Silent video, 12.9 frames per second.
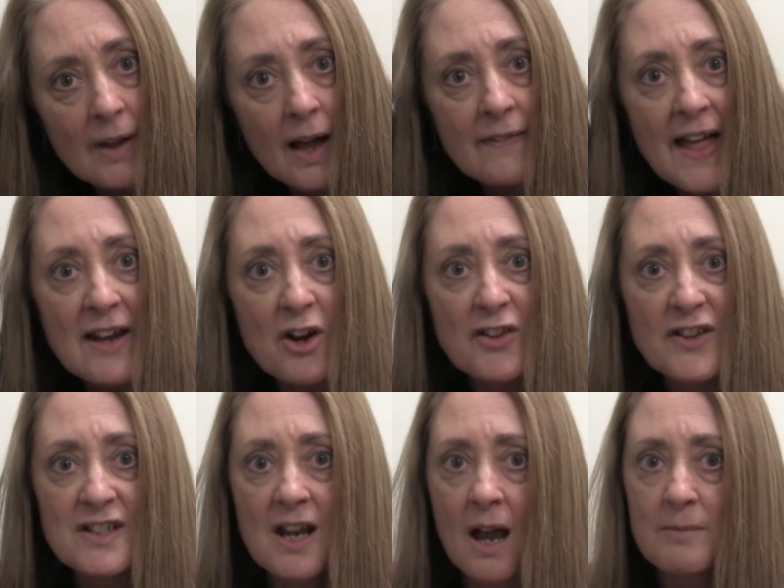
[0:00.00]
And then
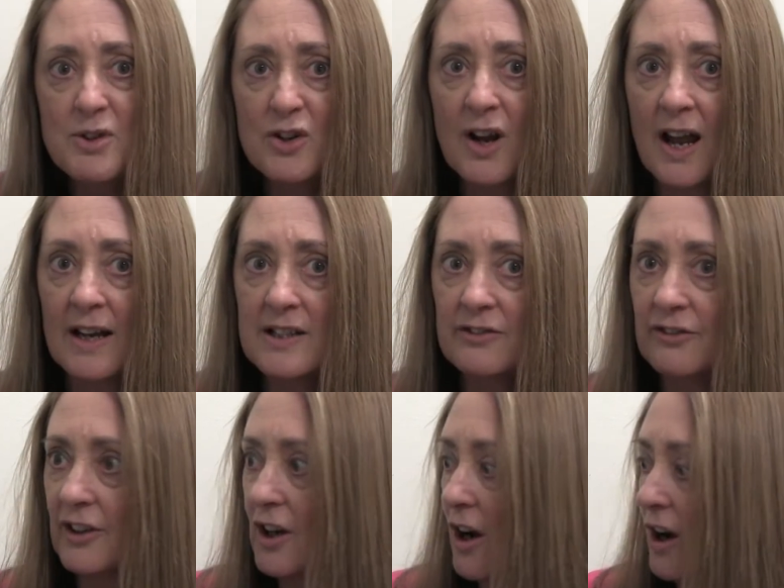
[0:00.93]
other times you kind of
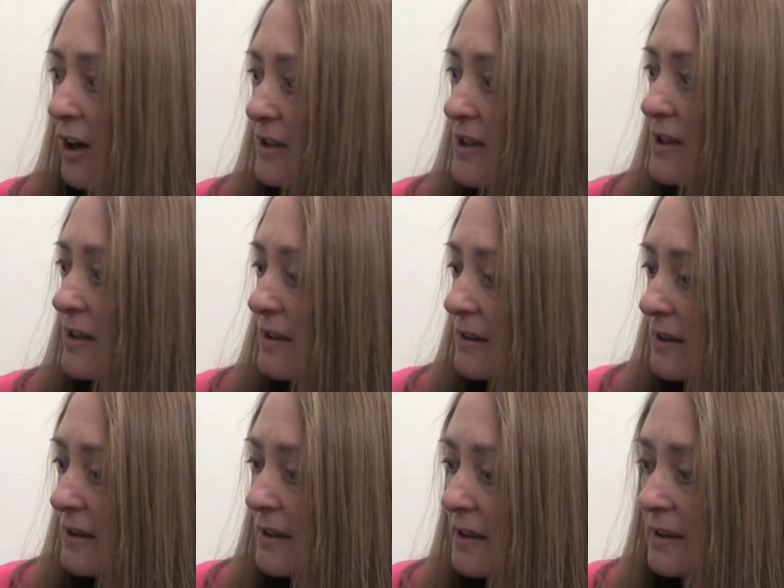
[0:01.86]
forgot.
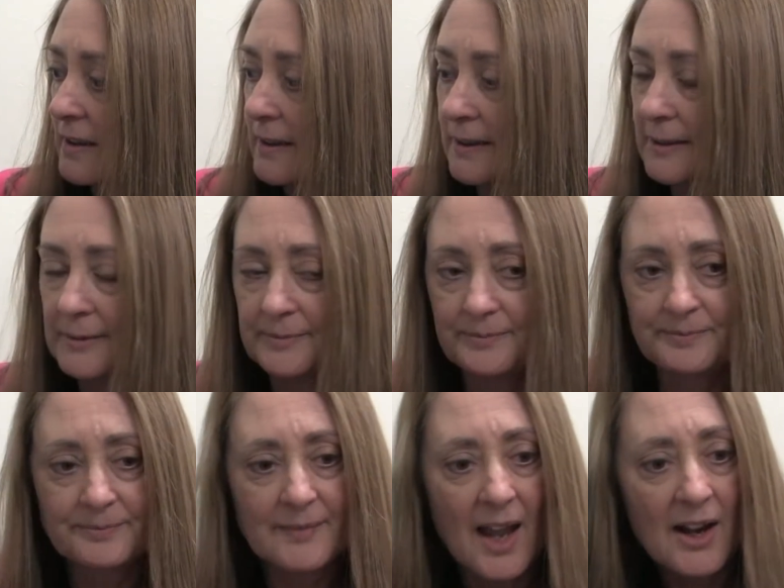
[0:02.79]

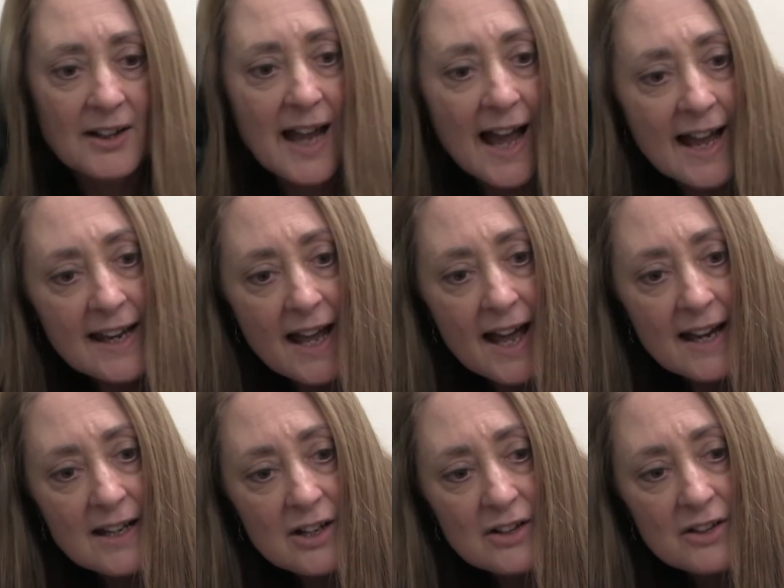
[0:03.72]
Okay,
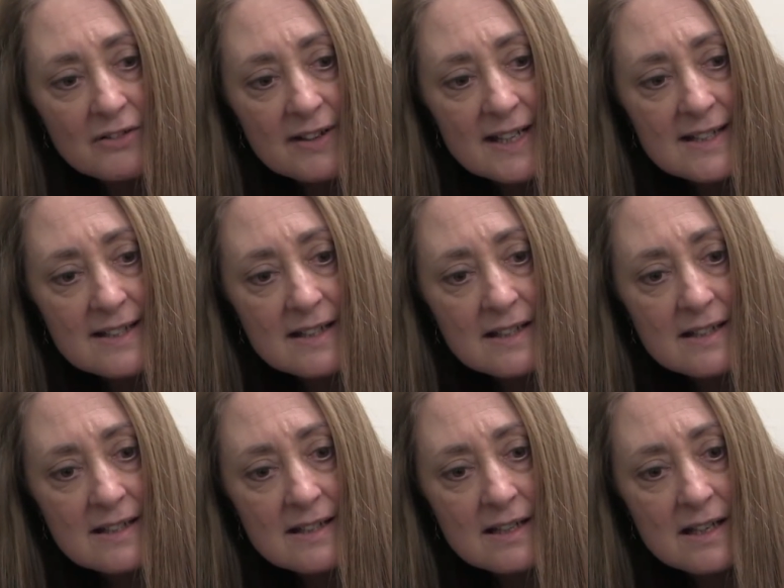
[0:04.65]
any other
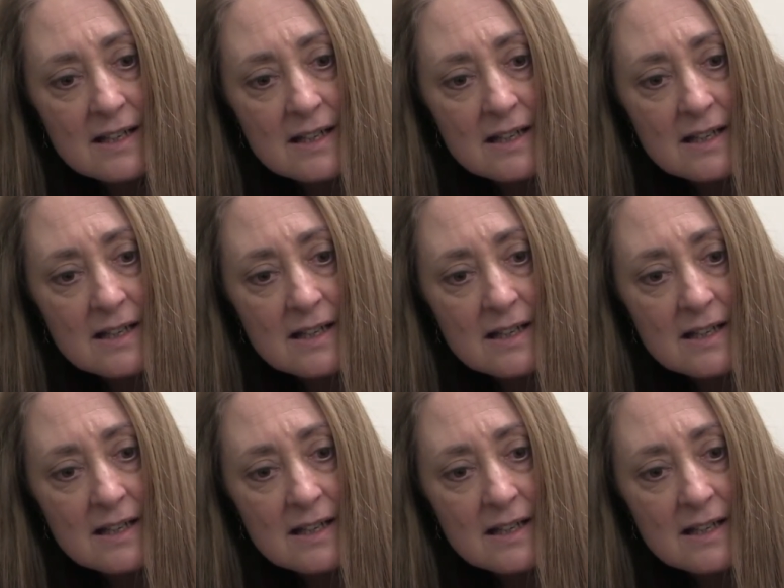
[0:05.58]
reasons?